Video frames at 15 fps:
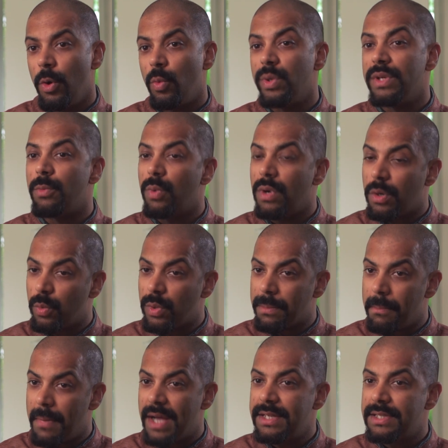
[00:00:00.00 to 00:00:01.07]
we work with
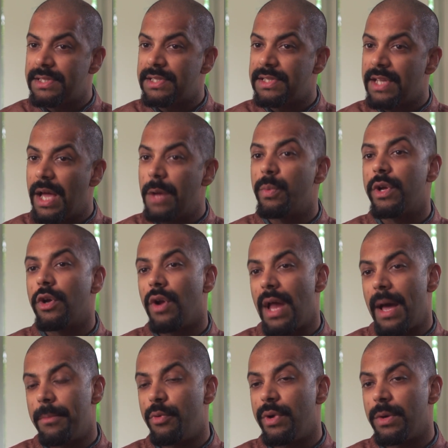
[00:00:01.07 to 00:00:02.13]
mice and we
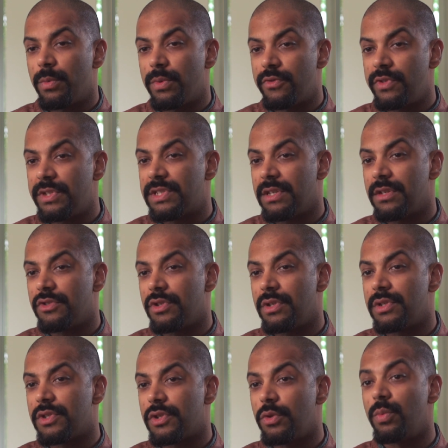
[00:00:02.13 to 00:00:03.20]
collaborate with
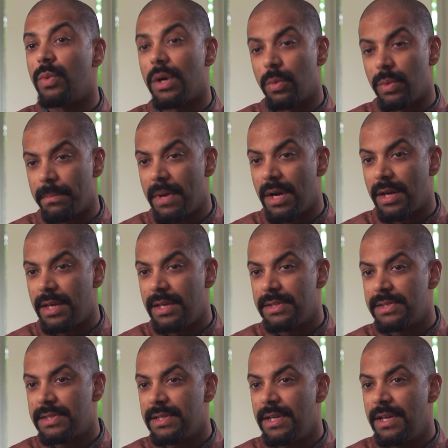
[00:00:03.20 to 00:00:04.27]
researchers who work with
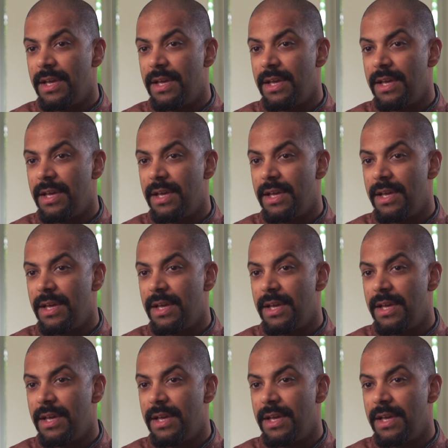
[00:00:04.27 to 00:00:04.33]
monkeys.